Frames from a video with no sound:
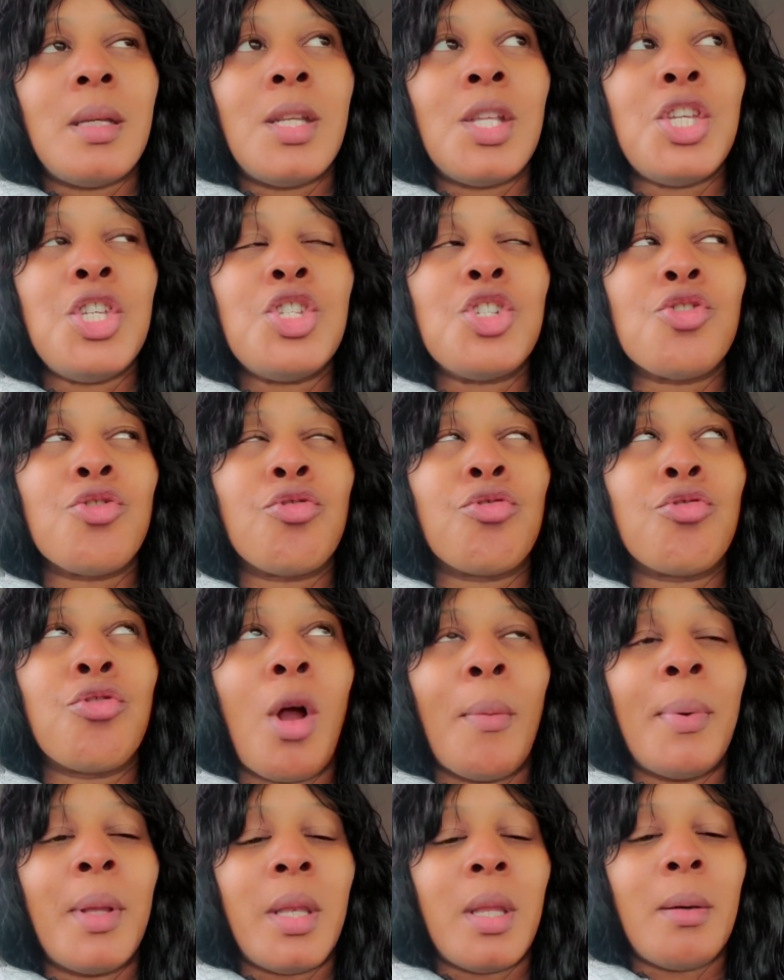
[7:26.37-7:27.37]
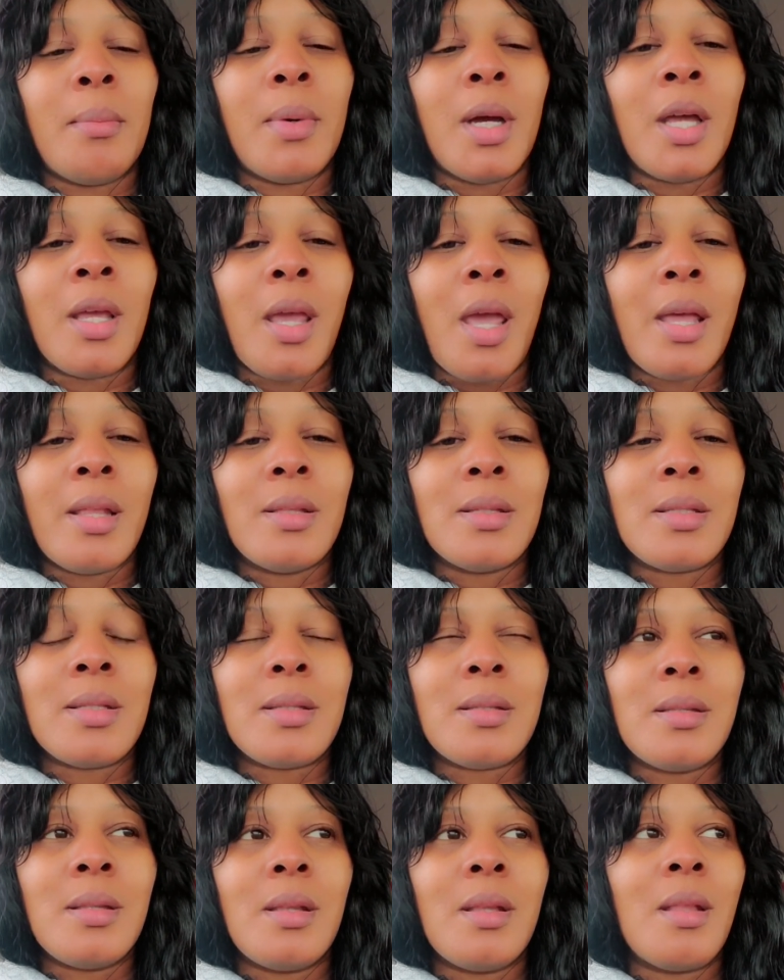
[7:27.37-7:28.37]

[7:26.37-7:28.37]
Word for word: and he's rubbing them against